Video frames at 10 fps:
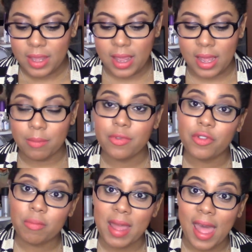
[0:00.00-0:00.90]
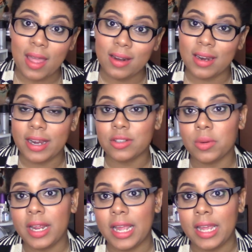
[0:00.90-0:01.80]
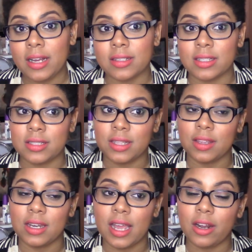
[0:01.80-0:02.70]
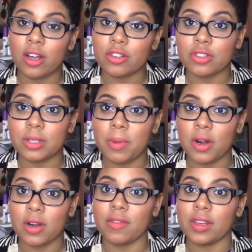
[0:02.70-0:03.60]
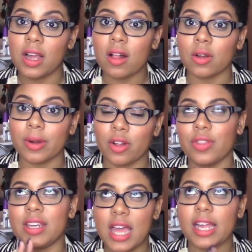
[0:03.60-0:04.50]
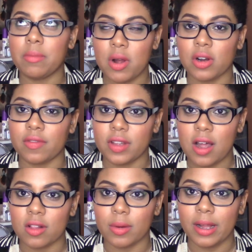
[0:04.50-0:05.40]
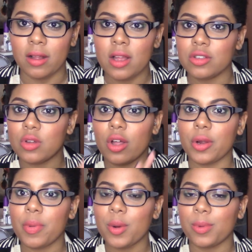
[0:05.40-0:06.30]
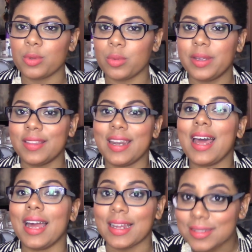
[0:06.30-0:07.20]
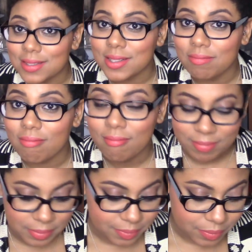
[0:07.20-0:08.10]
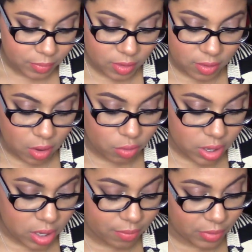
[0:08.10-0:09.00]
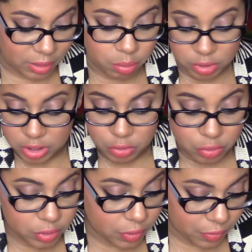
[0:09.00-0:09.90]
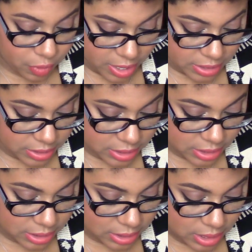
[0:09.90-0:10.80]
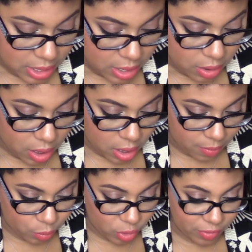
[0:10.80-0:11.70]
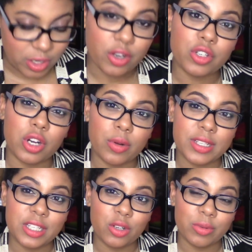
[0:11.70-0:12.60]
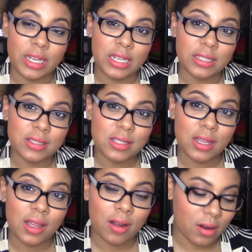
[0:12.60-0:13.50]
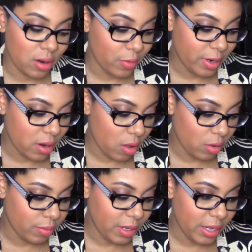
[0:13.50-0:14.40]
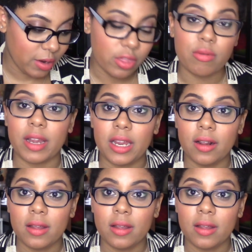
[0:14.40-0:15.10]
M for matte, 928, because it's in the 900 part of the color wheel, or the 9 part of the color wheel. So all your purples will be in the 9s. So, like blues, for instance, more of like your turquoisey greens are going to all be in a 3.